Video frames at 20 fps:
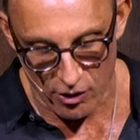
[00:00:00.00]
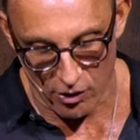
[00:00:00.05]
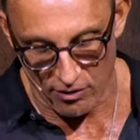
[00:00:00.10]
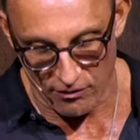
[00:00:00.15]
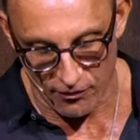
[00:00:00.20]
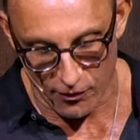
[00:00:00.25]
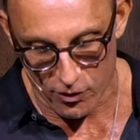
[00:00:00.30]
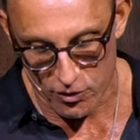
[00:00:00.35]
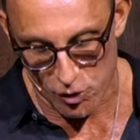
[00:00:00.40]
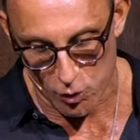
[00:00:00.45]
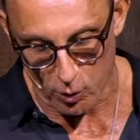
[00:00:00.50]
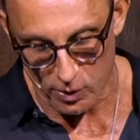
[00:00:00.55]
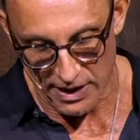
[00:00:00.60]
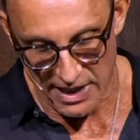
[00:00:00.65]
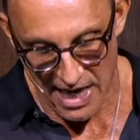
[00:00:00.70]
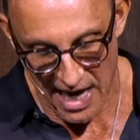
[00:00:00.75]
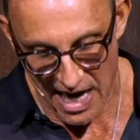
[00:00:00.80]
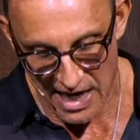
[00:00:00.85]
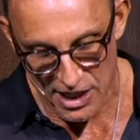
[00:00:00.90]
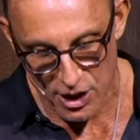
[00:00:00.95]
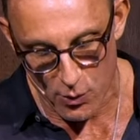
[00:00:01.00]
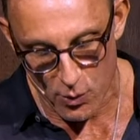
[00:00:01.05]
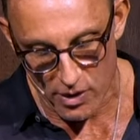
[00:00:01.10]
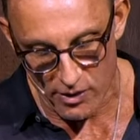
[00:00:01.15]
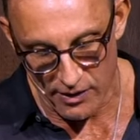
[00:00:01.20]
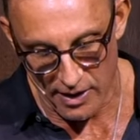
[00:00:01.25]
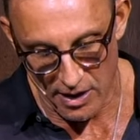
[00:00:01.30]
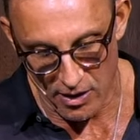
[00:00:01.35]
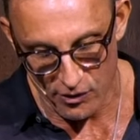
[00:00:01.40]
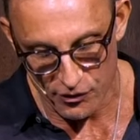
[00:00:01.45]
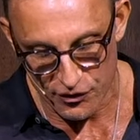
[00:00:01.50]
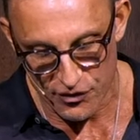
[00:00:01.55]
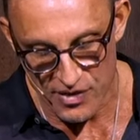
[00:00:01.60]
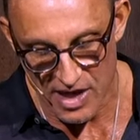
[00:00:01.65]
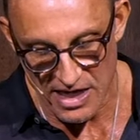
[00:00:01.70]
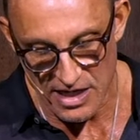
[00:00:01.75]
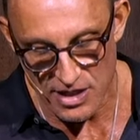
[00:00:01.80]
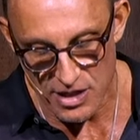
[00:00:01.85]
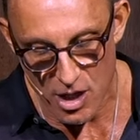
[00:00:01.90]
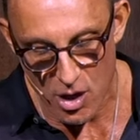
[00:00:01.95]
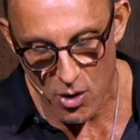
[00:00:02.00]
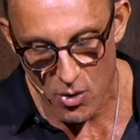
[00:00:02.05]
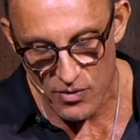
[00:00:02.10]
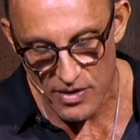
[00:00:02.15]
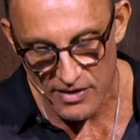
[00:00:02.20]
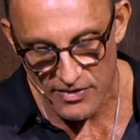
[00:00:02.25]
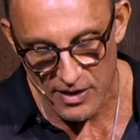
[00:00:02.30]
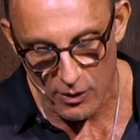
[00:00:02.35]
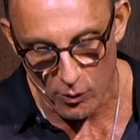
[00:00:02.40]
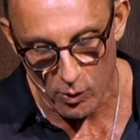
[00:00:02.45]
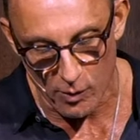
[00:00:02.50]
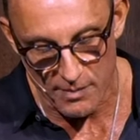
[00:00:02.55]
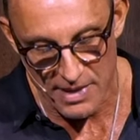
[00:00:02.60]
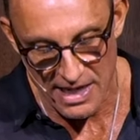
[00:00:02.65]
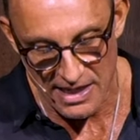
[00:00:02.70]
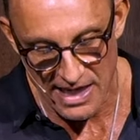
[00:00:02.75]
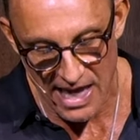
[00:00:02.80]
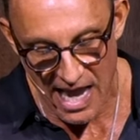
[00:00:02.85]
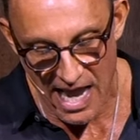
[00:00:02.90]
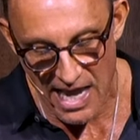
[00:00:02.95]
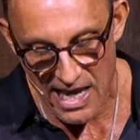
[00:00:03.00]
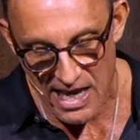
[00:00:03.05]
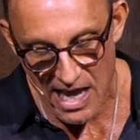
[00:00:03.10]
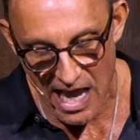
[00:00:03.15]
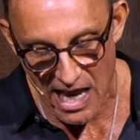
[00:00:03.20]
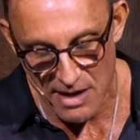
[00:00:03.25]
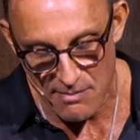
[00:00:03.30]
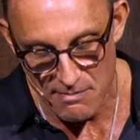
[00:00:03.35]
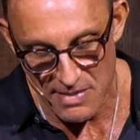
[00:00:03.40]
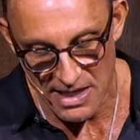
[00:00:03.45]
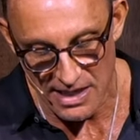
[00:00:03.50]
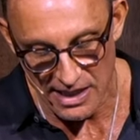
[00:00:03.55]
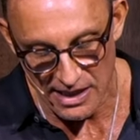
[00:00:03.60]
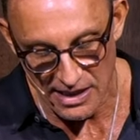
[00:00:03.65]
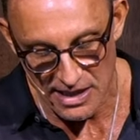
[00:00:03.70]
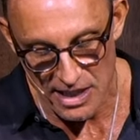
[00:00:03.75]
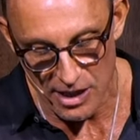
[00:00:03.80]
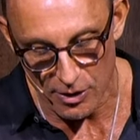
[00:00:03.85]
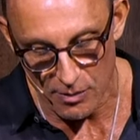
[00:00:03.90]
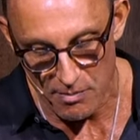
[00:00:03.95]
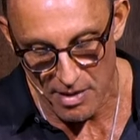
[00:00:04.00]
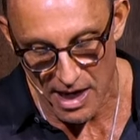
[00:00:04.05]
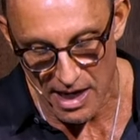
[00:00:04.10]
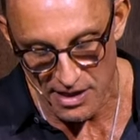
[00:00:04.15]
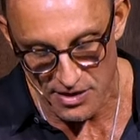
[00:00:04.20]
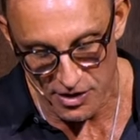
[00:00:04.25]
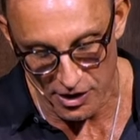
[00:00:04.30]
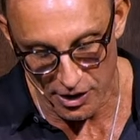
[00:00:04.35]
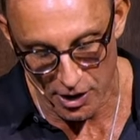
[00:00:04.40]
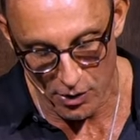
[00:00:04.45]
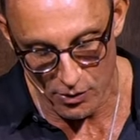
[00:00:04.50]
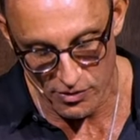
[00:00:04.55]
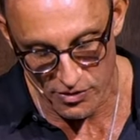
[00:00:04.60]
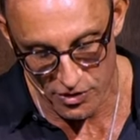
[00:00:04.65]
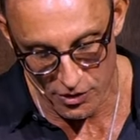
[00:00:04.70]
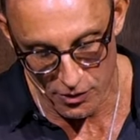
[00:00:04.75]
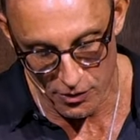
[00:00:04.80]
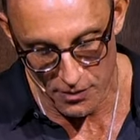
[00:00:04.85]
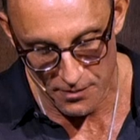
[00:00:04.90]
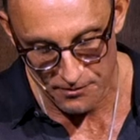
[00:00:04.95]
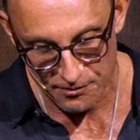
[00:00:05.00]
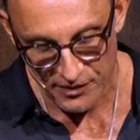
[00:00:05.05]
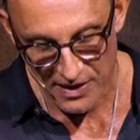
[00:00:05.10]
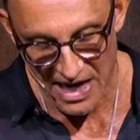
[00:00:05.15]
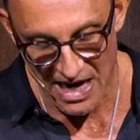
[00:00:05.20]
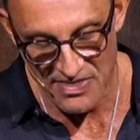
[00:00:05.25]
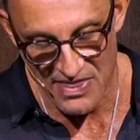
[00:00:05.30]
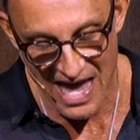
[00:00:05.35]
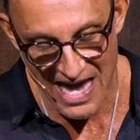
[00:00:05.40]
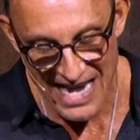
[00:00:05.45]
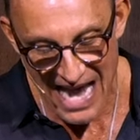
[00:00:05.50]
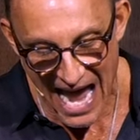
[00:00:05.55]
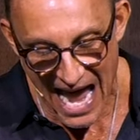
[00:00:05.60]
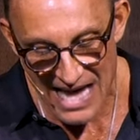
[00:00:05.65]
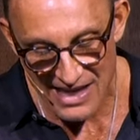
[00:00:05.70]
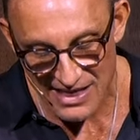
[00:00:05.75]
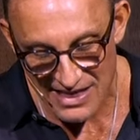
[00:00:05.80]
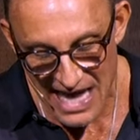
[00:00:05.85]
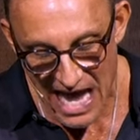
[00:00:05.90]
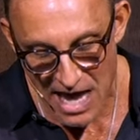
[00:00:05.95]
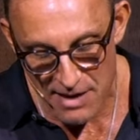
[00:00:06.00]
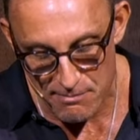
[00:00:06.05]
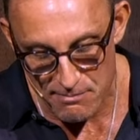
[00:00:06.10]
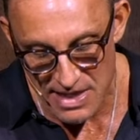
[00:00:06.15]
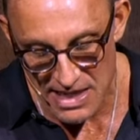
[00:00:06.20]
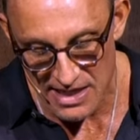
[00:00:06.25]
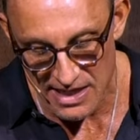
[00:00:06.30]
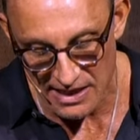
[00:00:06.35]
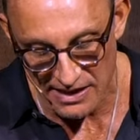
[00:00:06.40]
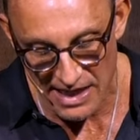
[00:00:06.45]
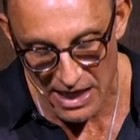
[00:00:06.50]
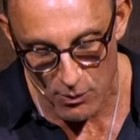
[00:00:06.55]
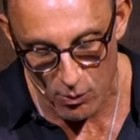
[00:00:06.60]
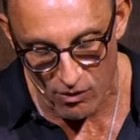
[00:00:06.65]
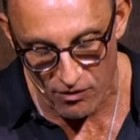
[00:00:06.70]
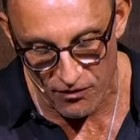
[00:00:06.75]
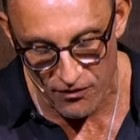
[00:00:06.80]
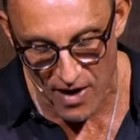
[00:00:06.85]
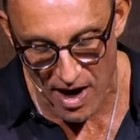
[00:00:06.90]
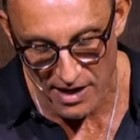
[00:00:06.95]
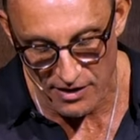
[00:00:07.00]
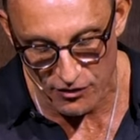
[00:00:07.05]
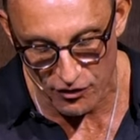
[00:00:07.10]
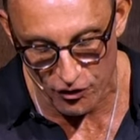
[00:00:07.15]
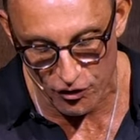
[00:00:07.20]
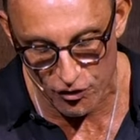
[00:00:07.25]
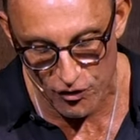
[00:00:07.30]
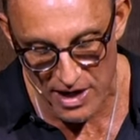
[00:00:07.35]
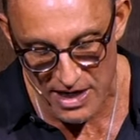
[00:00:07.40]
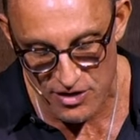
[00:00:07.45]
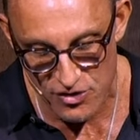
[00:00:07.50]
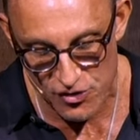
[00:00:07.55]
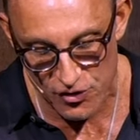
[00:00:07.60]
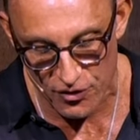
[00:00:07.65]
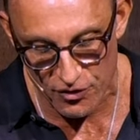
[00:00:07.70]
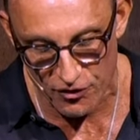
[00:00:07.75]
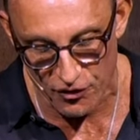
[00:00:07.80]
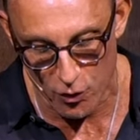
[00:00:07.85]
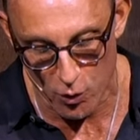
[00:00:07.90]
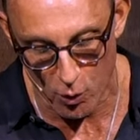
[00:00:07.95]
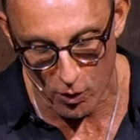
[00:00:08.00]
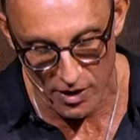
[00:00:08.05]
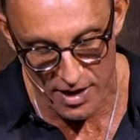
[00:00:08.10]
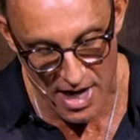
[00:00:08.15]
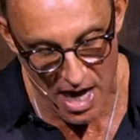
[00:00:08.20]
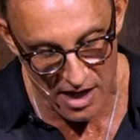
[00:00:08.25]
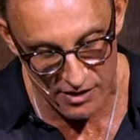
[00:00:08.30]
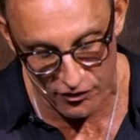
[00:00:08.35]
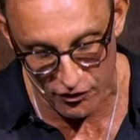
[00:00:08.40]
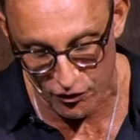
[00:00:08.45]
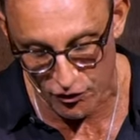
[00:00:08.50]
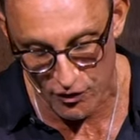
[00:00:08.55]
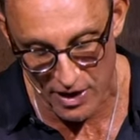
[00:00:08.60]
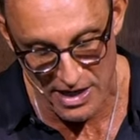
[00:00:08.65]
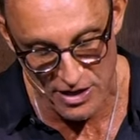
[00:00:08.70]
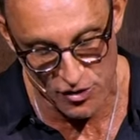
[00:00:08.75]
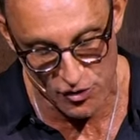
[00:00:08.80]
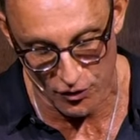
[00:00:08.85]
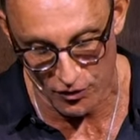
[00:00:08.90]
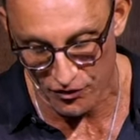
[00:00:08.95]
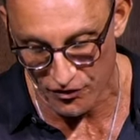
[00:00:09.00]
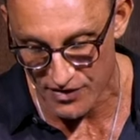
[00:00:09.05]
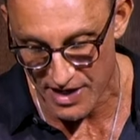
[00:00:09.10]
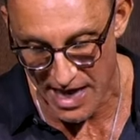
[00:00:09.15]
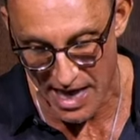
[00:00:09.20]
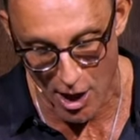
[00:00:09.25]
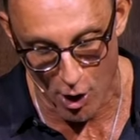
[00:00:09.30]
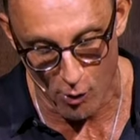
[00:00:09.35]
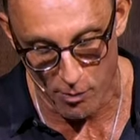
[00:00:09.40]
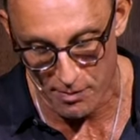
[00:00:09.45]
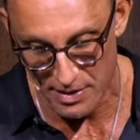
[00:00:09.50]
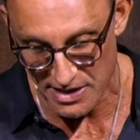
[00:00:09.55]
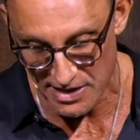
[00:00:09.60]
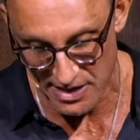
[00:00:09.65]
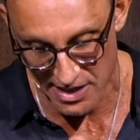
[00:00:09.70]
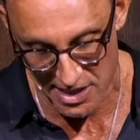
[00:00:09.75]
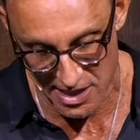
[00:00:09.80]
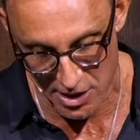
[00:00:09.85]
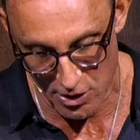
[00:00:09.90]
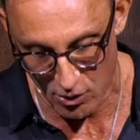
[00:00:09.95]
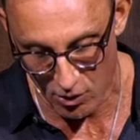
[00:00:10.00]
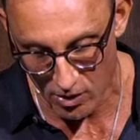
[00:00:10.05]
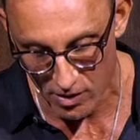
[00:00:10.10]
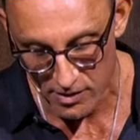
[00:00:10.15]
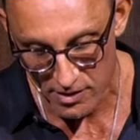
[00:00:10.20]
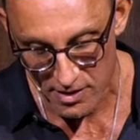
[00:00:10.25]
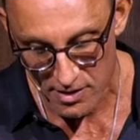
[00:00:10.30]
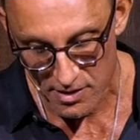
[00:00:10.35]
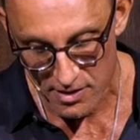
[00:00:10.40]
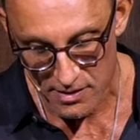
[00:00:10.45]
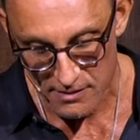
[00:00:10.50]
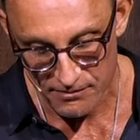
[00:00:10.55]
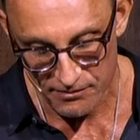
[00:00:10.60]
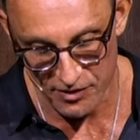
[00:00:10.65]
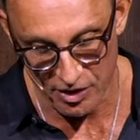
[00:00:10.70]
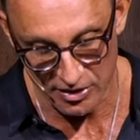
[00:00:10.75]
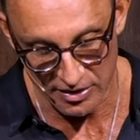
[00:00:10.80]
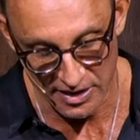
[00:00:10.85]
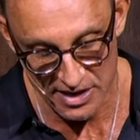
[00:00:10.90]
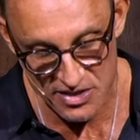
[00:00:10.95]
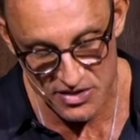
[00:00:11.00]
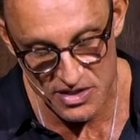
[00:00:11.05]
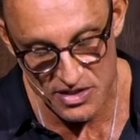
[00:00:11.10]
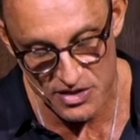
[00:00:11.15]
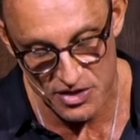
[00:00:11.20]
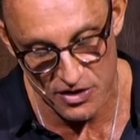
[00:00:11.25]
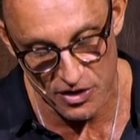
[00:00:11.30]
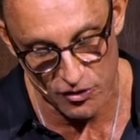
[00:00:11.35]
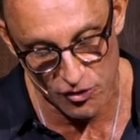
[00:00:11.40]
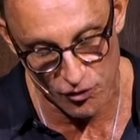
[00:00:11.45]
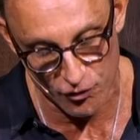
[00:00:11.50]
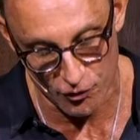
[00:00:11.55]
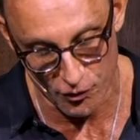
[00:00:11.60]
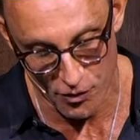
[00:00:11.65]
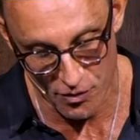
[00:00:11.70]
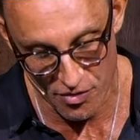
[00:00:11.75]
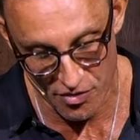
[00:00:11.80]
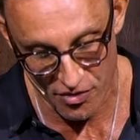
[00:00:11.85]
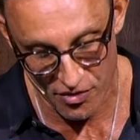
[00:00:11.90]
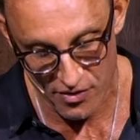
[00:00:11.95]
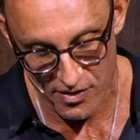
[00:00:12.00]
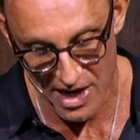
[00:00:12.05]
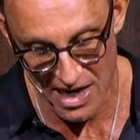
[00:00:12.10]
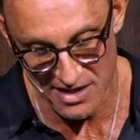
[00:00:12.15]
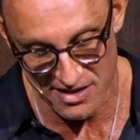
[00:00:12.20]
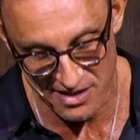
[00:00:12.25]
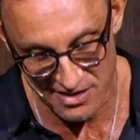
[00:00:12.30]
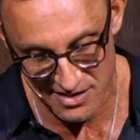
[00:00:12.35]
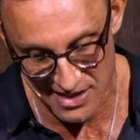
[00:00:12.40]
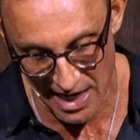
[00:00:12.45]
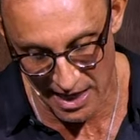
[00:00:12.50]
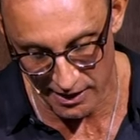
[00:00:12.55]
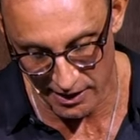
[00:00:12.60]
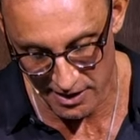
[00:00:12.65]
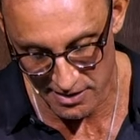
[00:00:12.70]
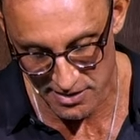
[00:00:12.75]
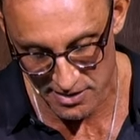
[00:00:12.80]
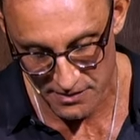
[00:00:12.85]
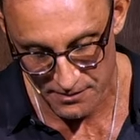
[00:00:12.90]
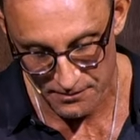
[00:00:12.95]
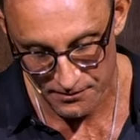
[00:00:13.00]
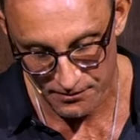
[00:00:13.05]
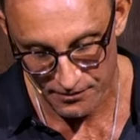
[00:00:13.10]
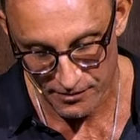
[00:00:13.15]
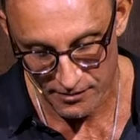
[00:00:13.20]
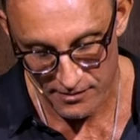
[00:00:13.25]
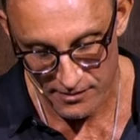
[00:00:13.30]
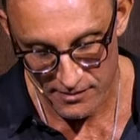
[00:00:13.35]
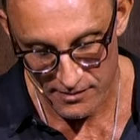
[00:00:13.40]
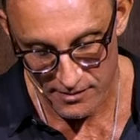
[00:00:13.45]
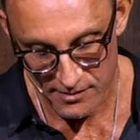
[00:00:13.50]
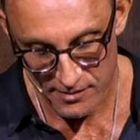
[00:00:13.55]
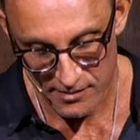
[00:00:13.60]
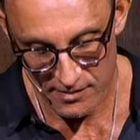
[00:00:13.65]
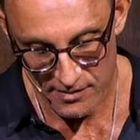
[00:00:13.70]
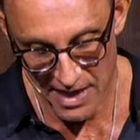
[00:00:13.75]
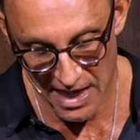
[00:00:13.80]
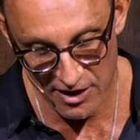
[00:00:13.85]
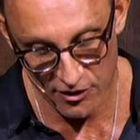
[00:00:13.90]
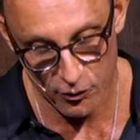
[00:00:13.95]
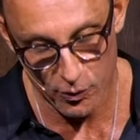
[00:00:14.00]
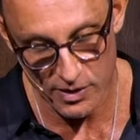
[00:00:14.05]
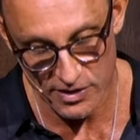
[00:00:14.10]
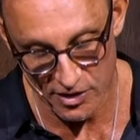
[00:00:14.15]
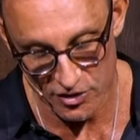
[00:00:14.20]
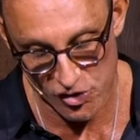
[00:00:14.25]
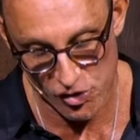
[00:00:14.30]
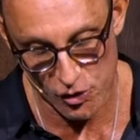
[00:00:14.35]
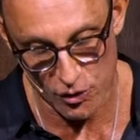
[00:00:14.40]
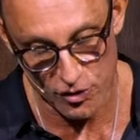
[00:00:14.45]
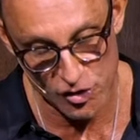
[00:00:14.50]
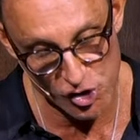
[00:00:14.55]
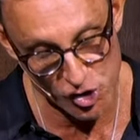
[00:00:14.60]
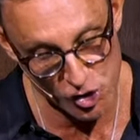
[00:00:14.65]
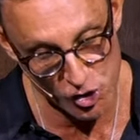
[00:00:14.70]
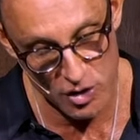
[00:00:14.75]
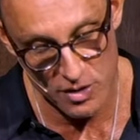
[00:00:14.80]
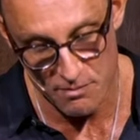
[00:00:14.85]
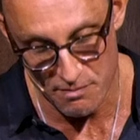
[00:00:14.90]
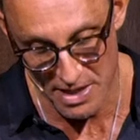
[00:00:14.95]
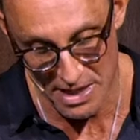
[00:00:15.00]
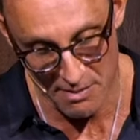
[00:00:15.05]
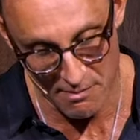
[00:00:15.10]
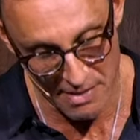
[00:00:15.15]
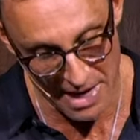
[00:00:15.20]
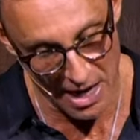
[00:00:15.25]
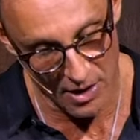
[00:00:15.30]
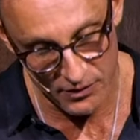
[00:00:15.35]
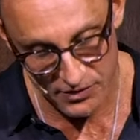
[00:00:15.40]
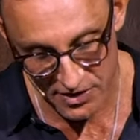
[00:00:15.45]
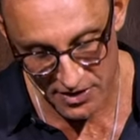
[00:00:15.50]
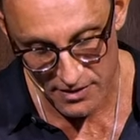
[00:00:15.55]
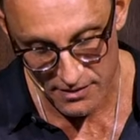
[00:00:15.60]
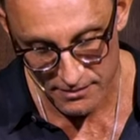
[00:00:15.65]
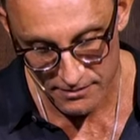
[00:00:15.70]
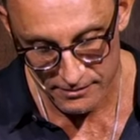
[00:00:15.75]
or virtually anywhere else, they know that there will be an AA meeting nearby to go to, and that at that meeting they will find strangers who are not strangers to help and to heal, to listen to the truth and to tell it. That is what the church should be about.